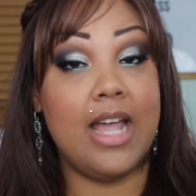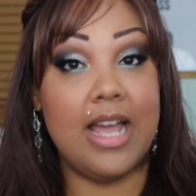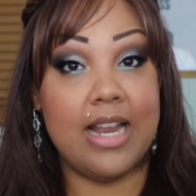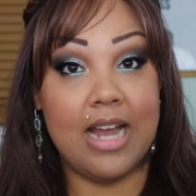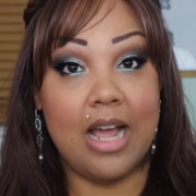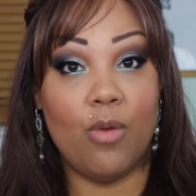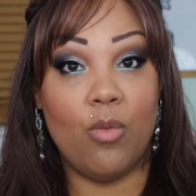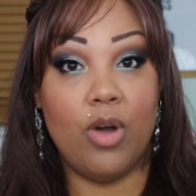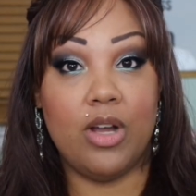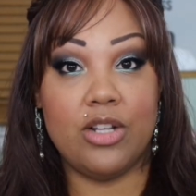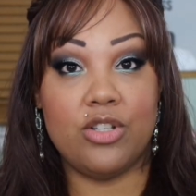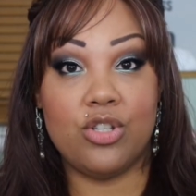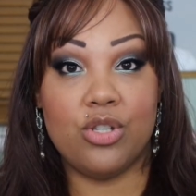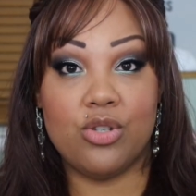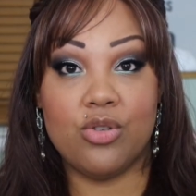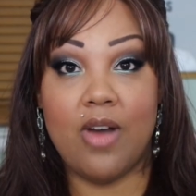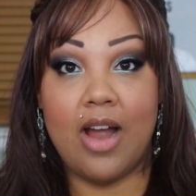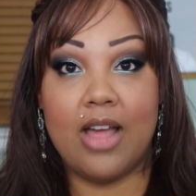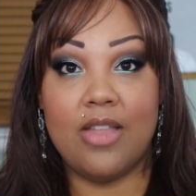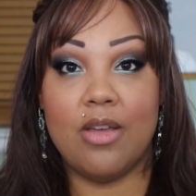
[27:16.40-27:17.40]
and I wanted to
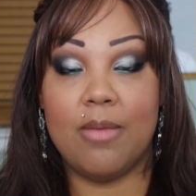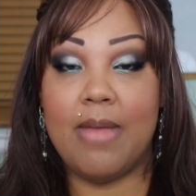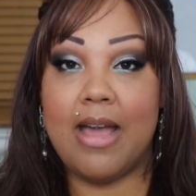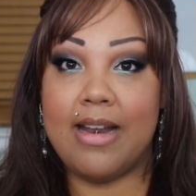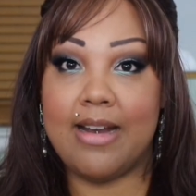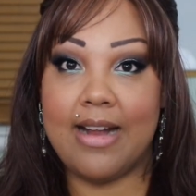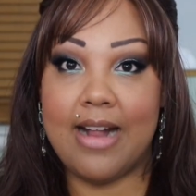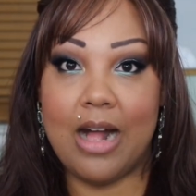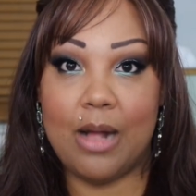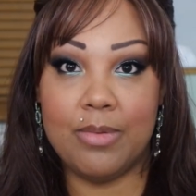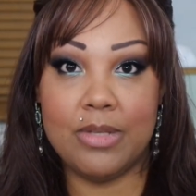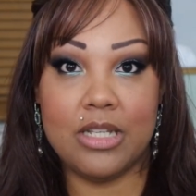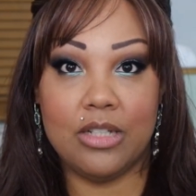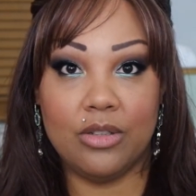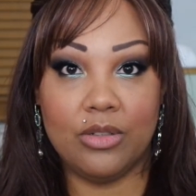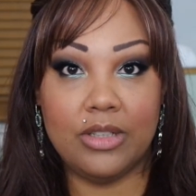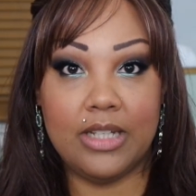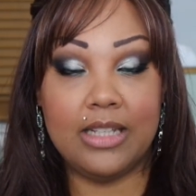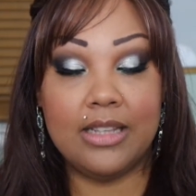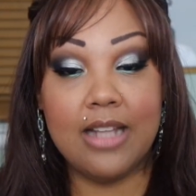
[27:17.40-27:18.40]
try them, and I
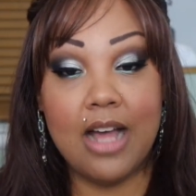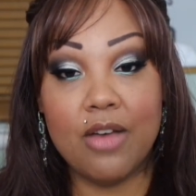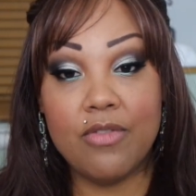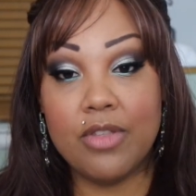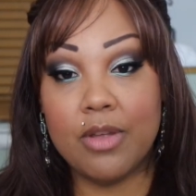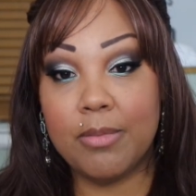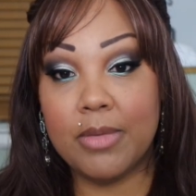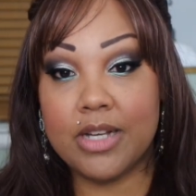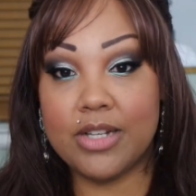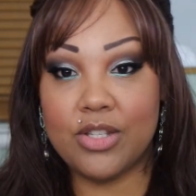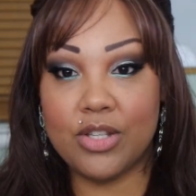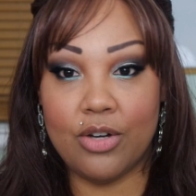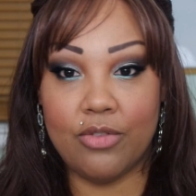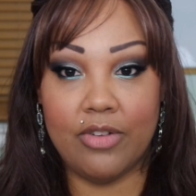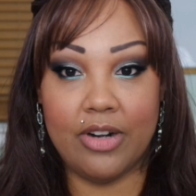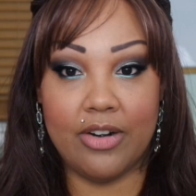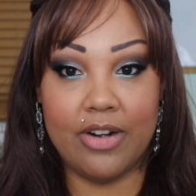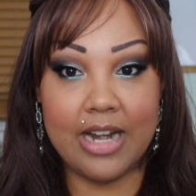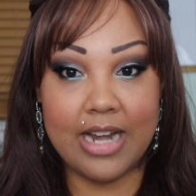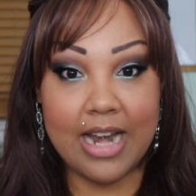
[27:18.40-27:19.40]
absolutely love them because they're
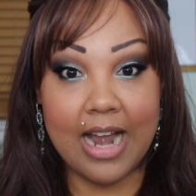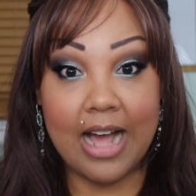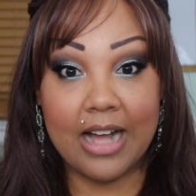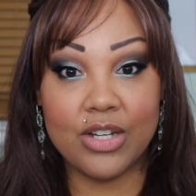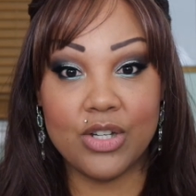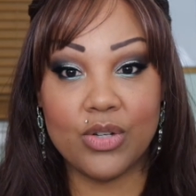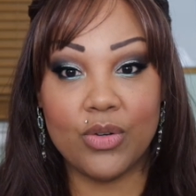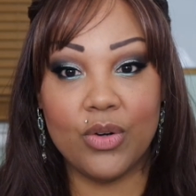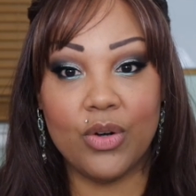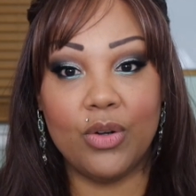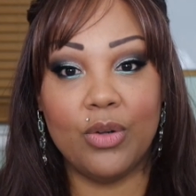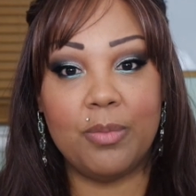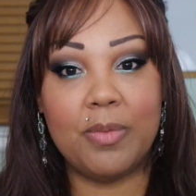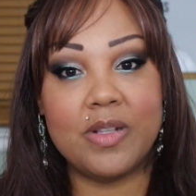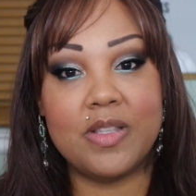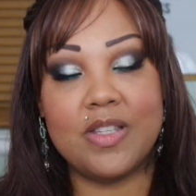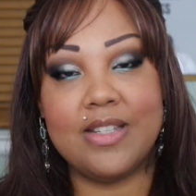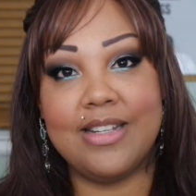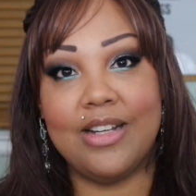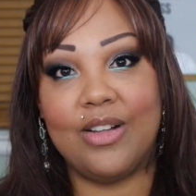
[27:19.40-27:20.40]
very natural,
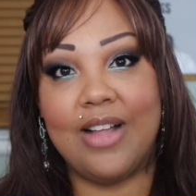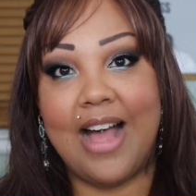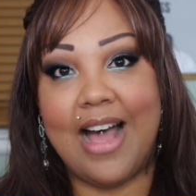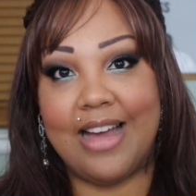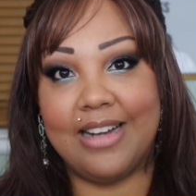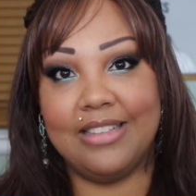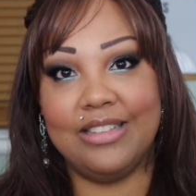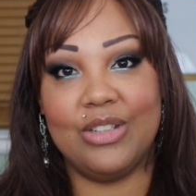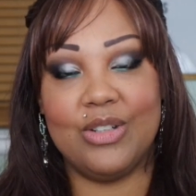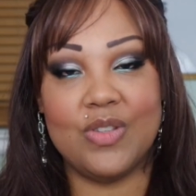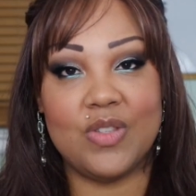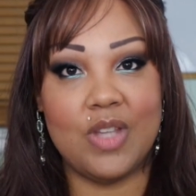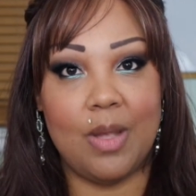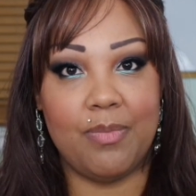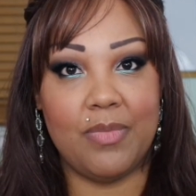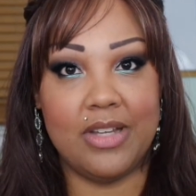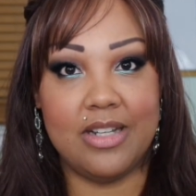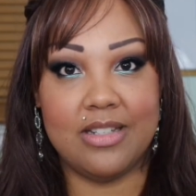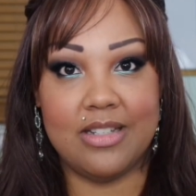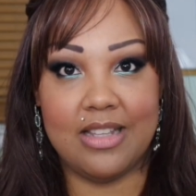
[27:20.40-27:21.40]
but still add a little
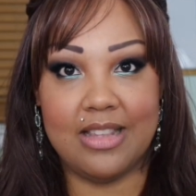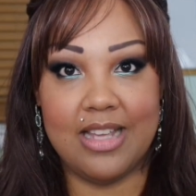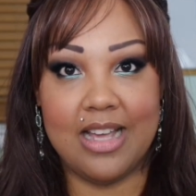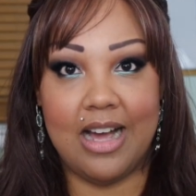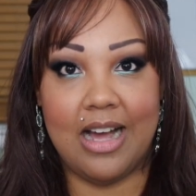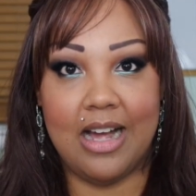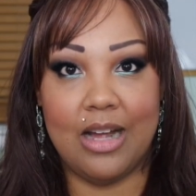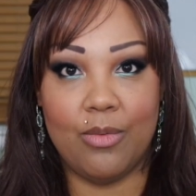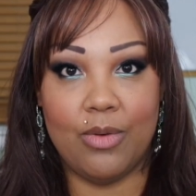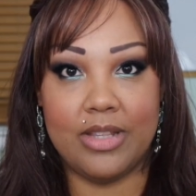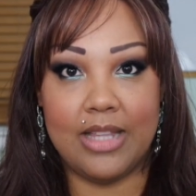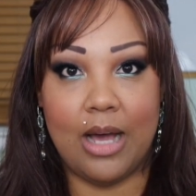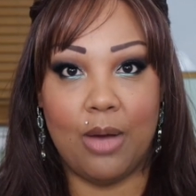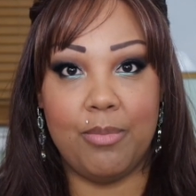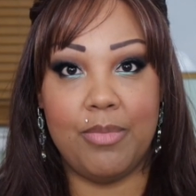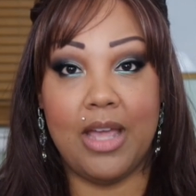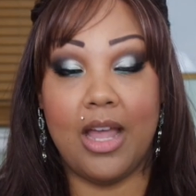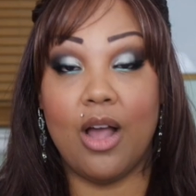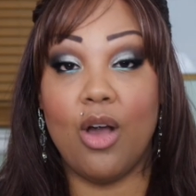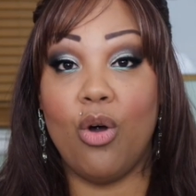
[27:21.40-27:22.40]
something to the eye
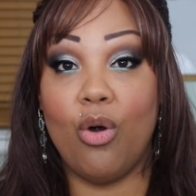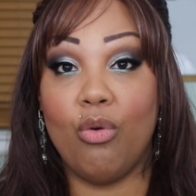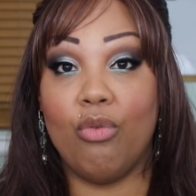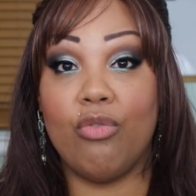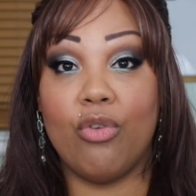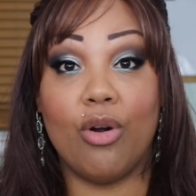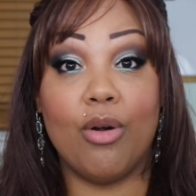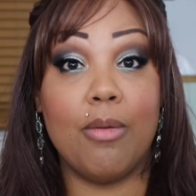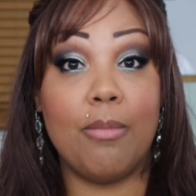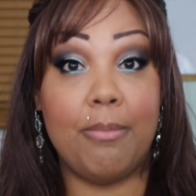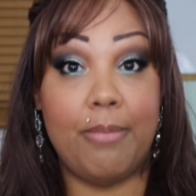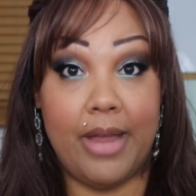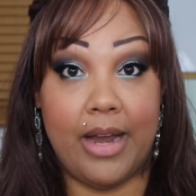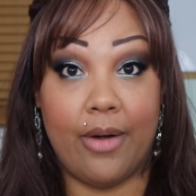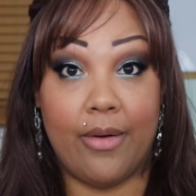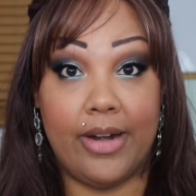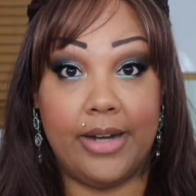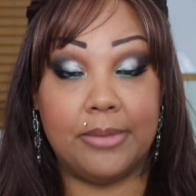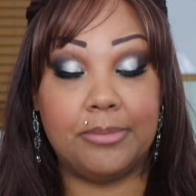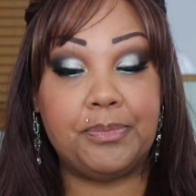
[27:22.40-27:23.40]
without being
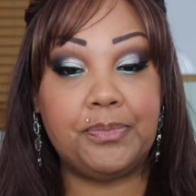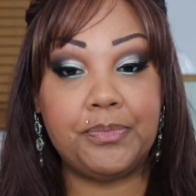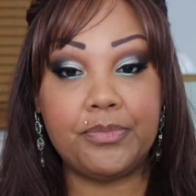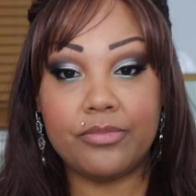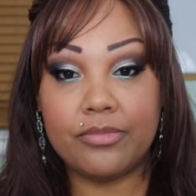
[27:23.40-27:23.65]
overbearing.